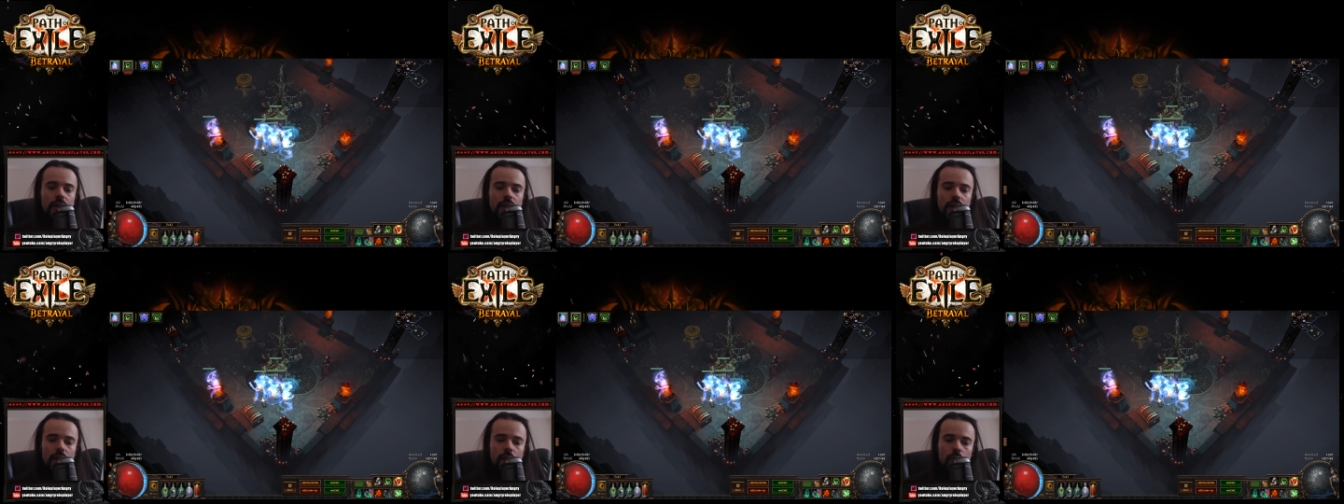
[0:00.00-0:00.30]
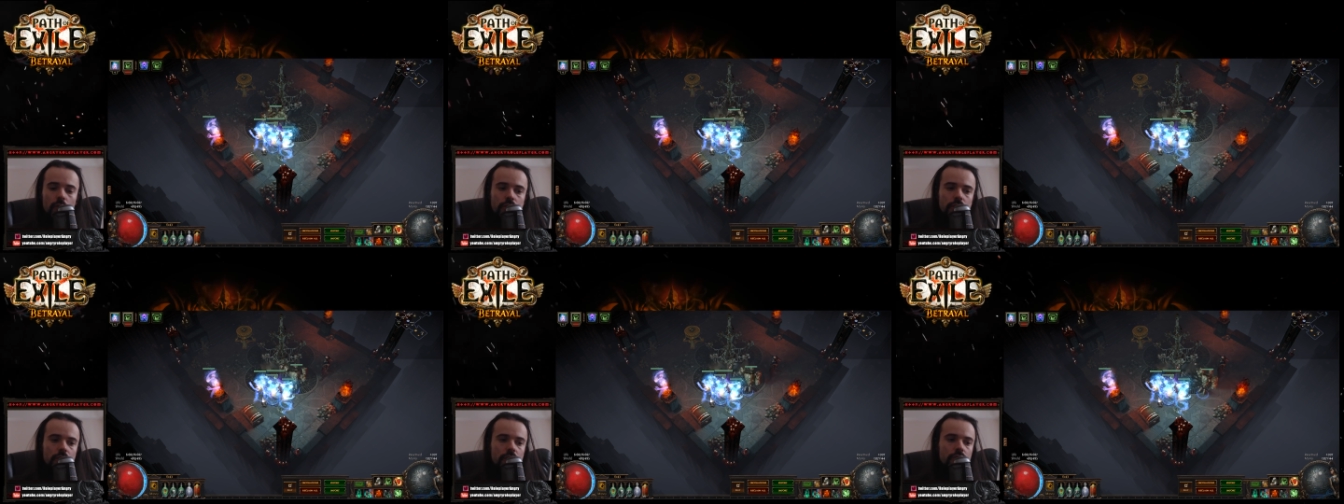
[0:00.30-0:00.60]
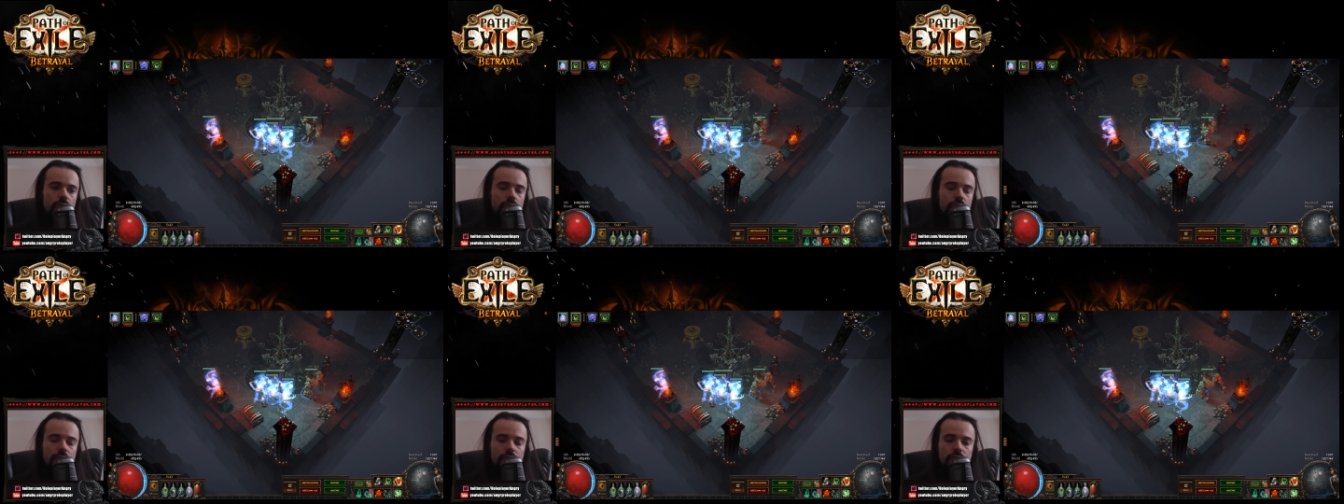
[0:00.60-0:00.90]
and which I
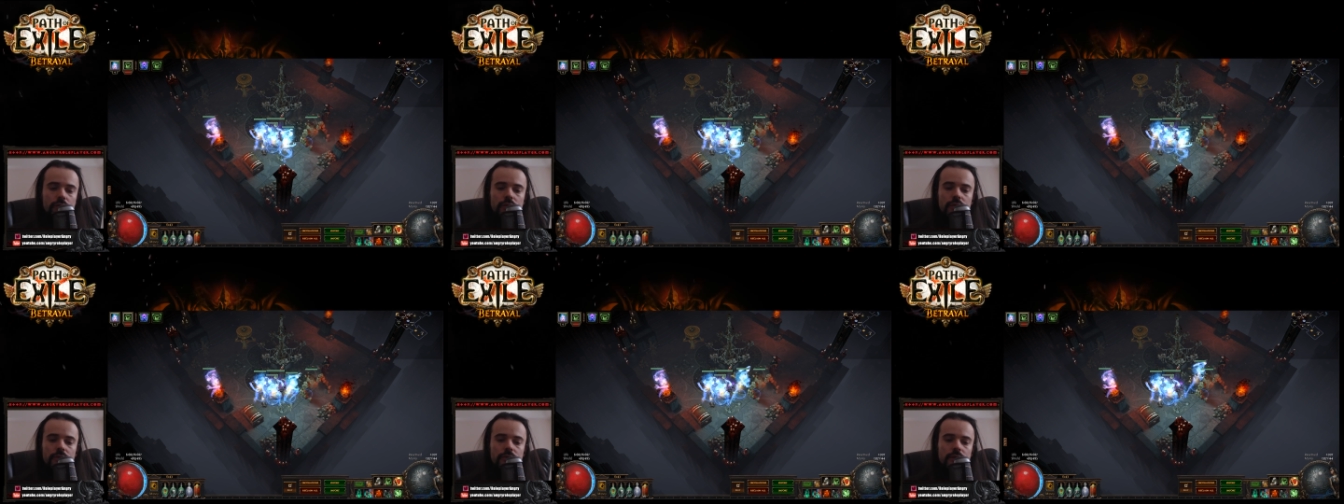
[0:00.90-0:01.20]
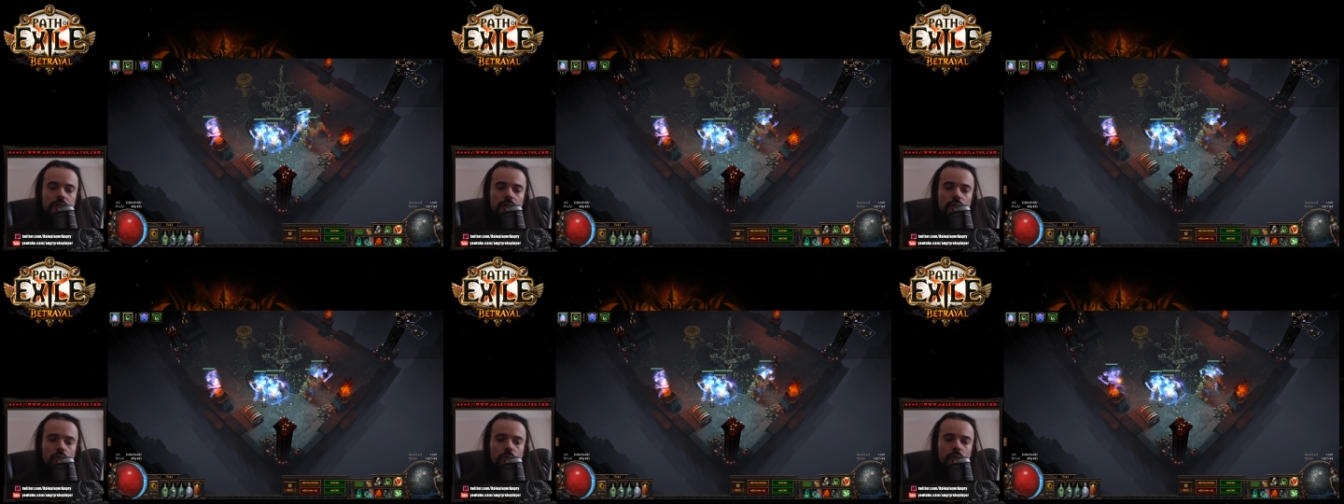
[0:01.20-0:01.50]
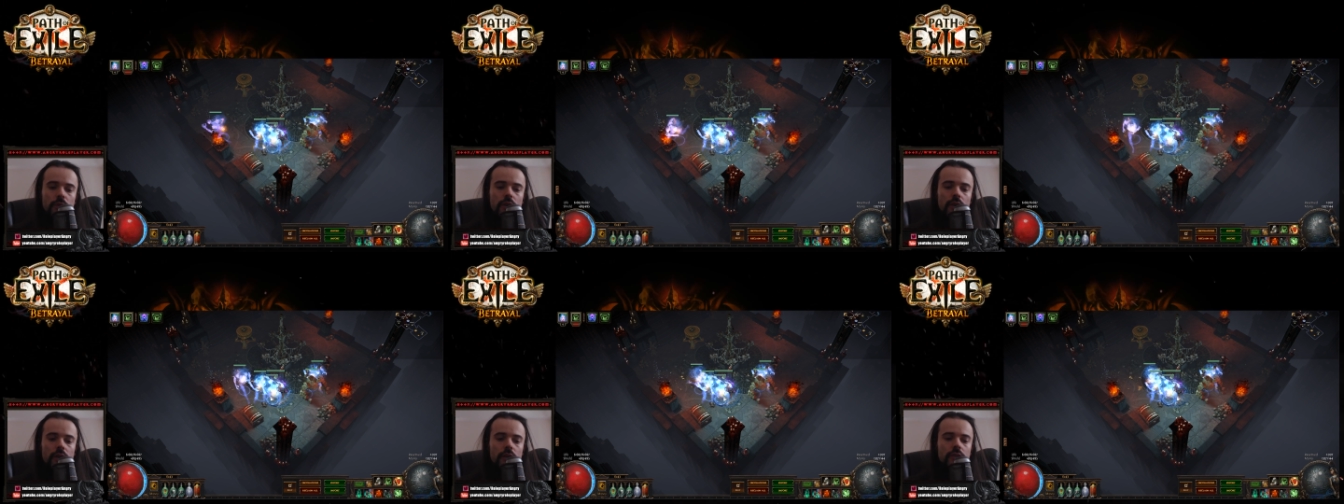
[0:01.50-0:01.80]
use to defeat
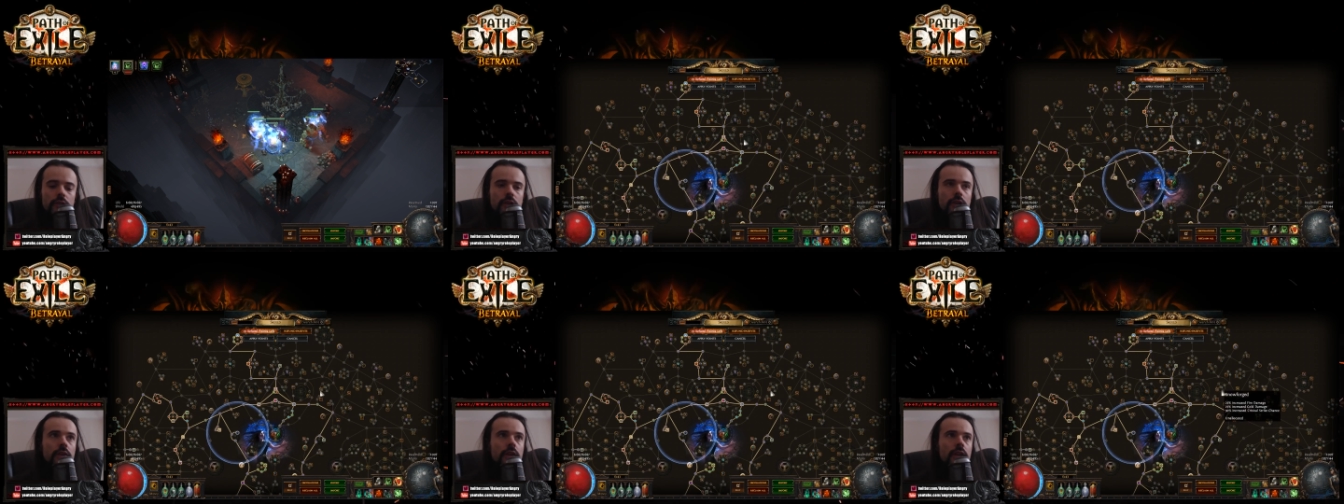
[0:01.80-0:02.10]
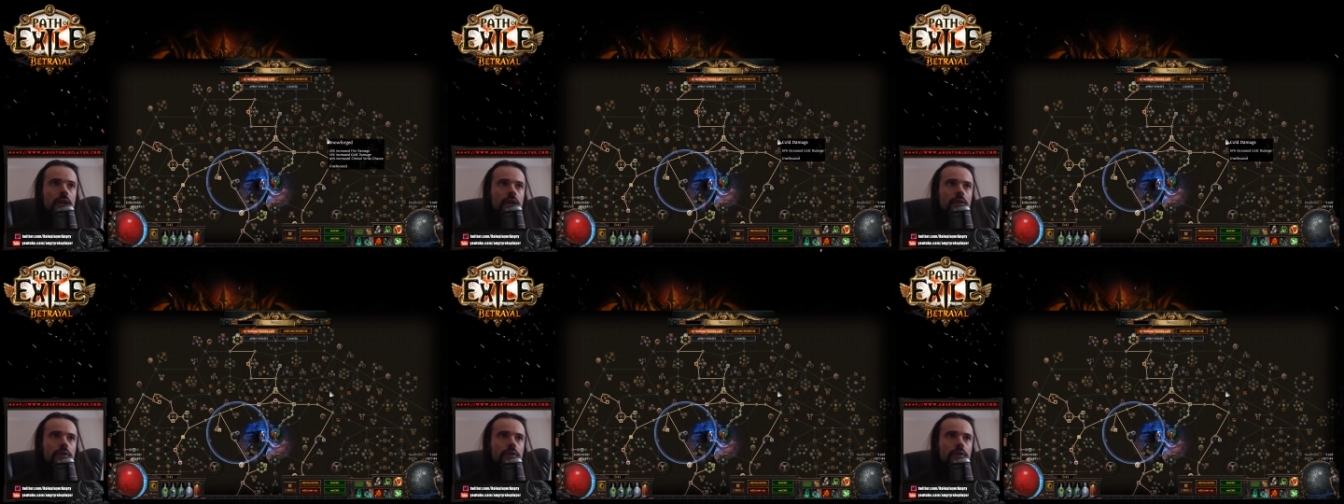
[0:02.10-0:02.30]
Uber Elder,